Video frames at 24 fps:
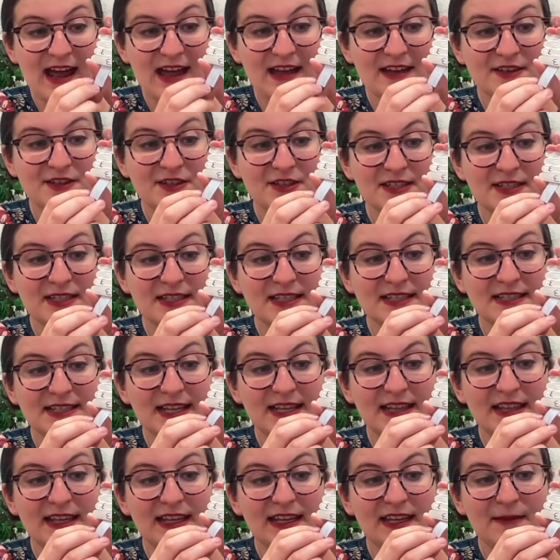just because I
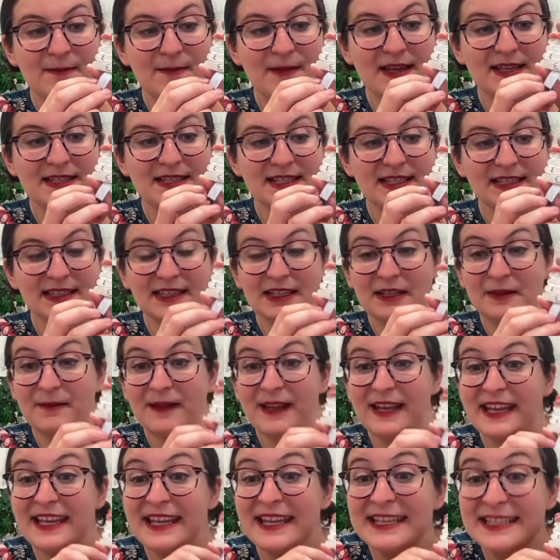think it makes it a little
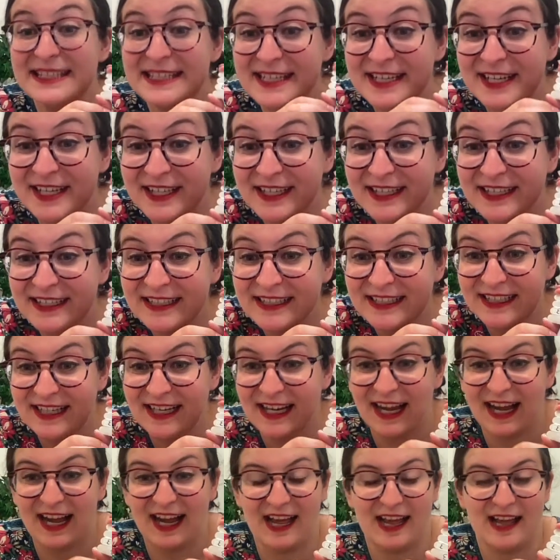bit easier.
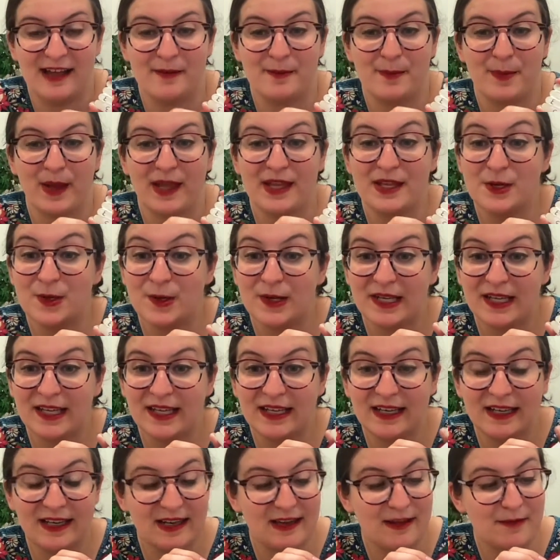But you
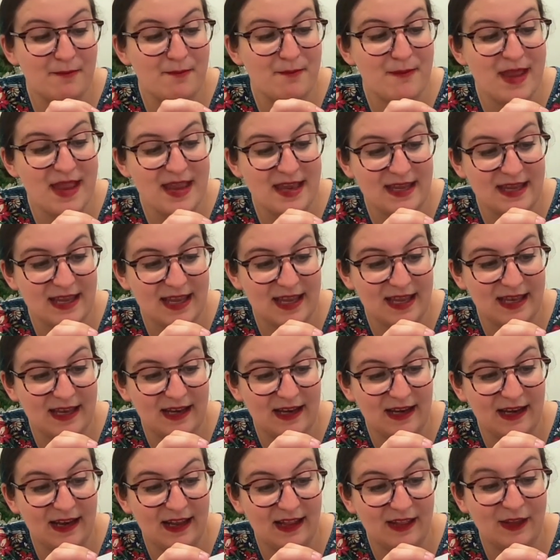can make it
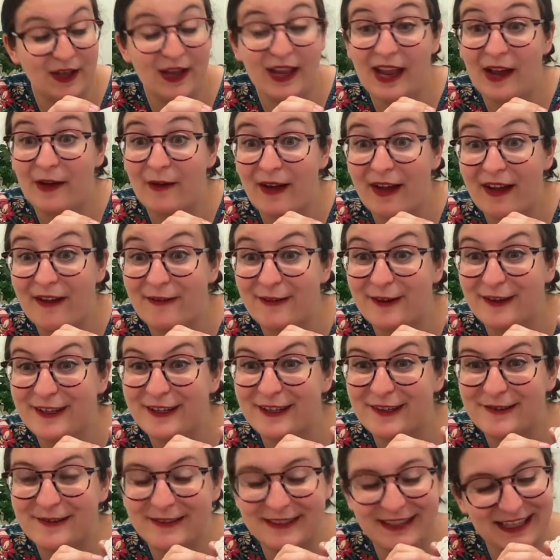look however
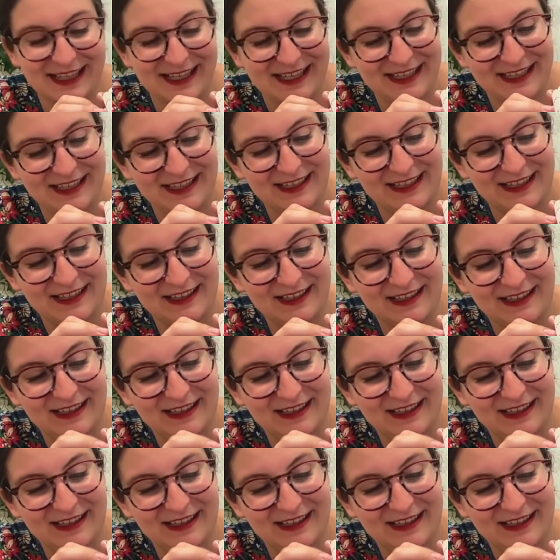you would like.